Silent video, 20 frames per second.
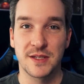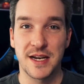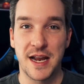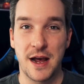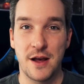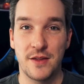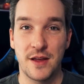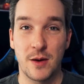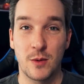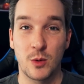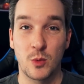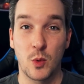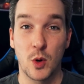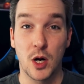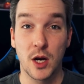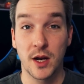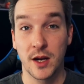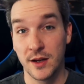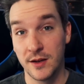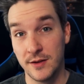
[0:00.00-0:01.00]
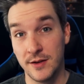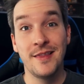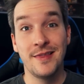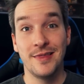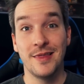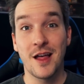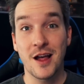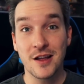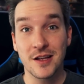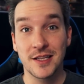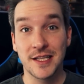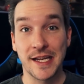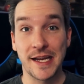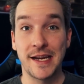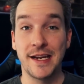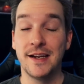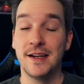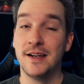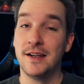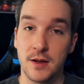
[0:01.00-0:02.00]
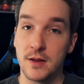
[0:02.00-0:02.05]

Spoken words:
and how that would work. Luckily,